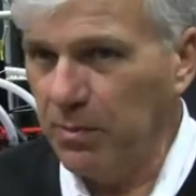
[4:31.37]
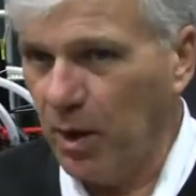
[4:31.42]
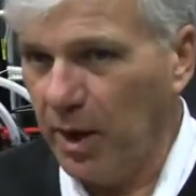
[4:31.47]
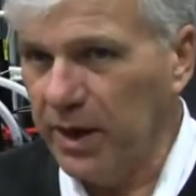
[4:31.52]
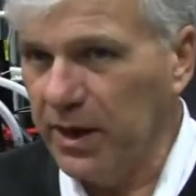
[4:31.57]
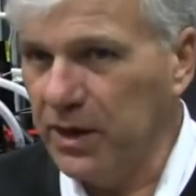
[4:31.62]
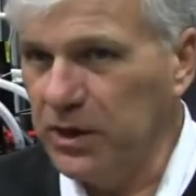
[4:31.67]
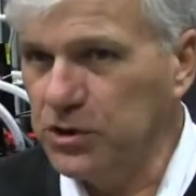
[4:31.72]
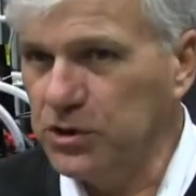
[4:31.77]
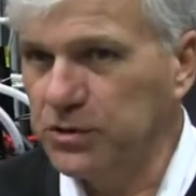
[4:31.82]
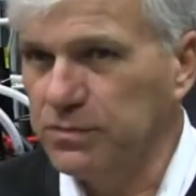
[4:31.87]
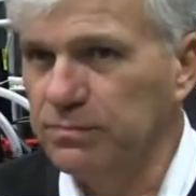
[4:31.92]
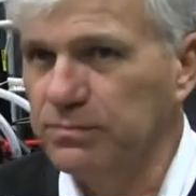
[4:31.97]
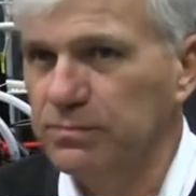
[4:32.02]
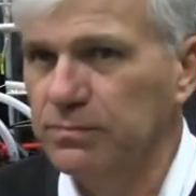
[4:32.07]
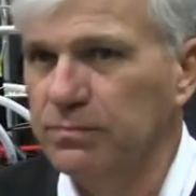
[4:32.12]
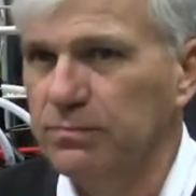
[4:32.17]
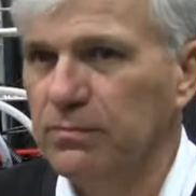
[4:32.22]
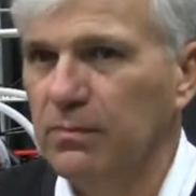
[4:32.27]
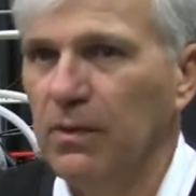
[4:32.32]
to breakage.
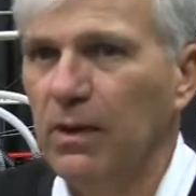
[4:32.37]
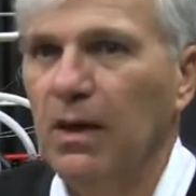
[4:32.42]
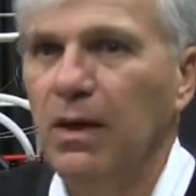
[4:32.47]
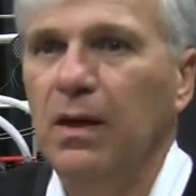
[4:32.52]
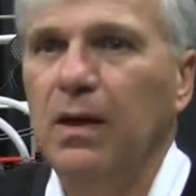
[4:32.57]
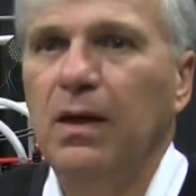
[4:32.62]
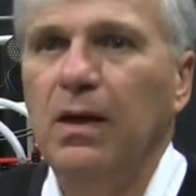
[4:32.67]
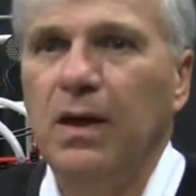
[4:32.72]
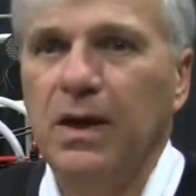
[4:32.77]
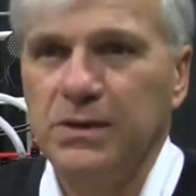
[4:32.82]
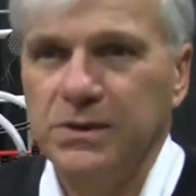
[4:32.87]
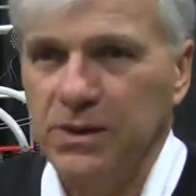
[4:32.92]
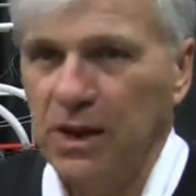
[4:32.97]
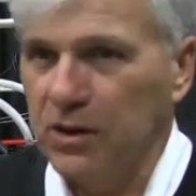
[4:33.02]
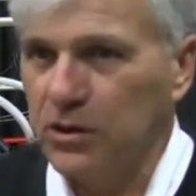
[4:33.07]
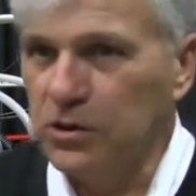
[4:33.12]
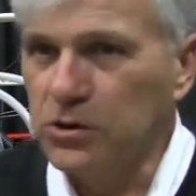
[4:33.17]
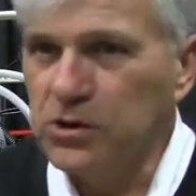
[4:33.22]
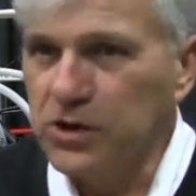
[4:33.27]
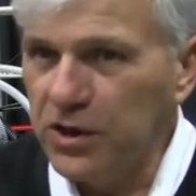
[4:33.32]
It's
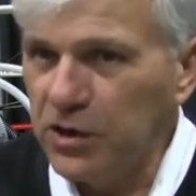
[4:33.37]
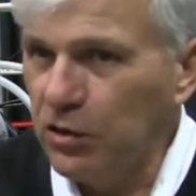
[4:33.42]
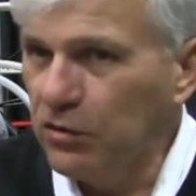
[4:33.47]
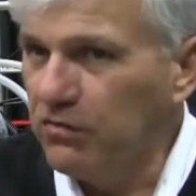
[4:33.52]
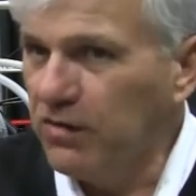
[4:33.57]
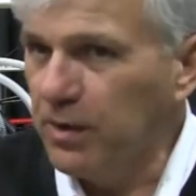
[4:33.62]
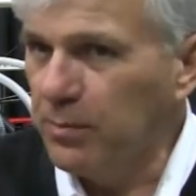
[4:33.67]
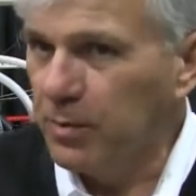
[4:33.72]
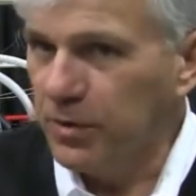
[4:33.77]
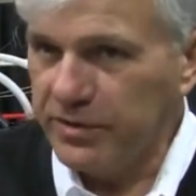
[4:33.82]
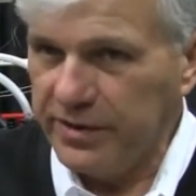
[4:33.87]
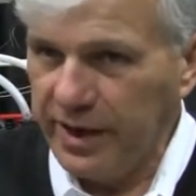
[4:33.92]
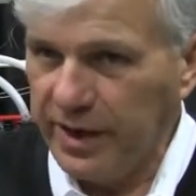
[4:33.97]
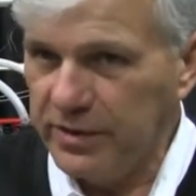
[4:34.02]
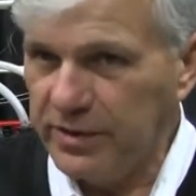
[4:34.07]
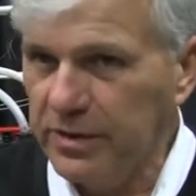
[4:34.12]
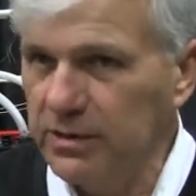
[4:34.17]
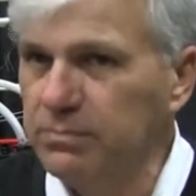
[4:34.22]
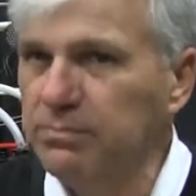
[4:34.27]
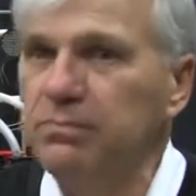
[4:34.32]
not usually UV
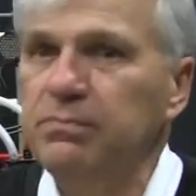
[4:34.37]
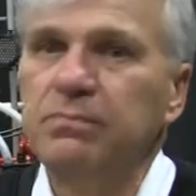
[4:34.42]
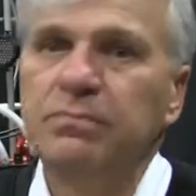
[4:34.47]
protected,